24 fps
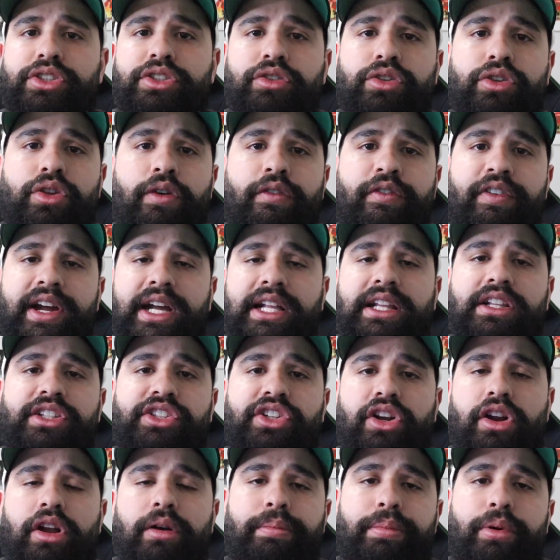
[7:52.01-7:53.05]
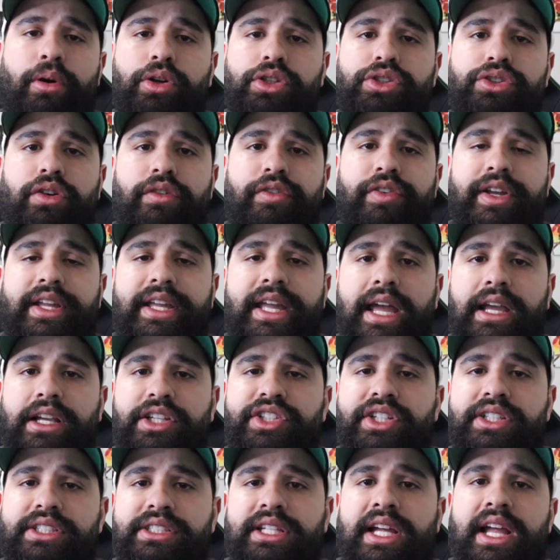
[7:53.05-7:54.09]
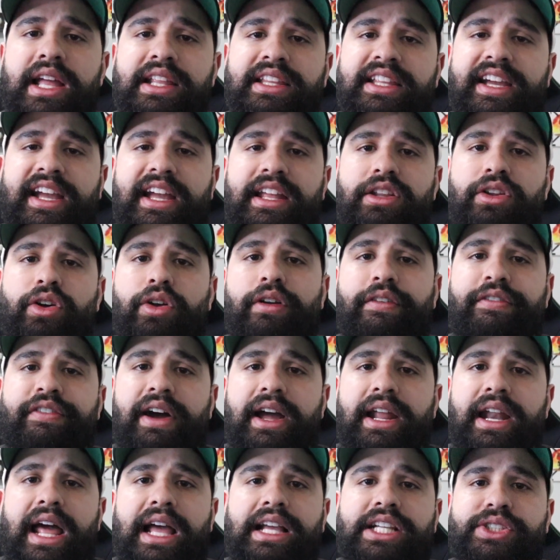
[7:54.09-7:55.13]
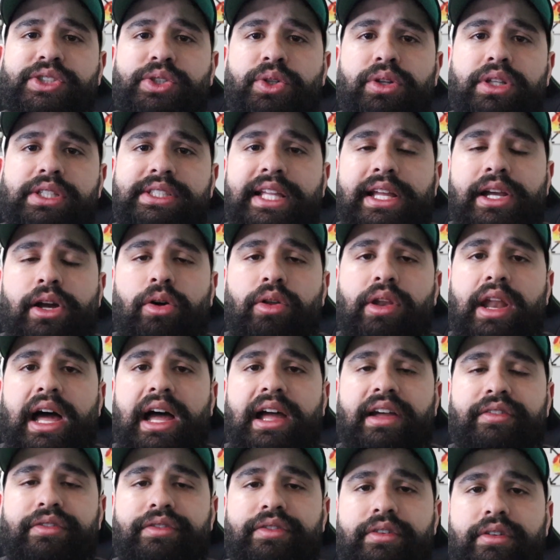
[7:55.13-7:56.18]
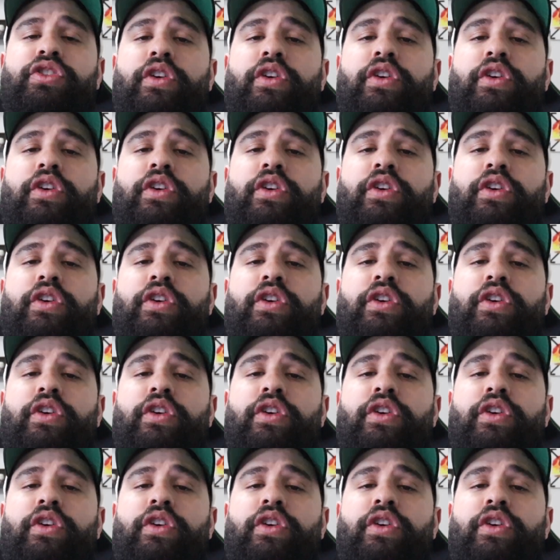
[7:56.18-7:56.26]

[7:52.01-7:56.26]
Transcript: So don't forget to turn on post notifications to get notified as soon as they go live.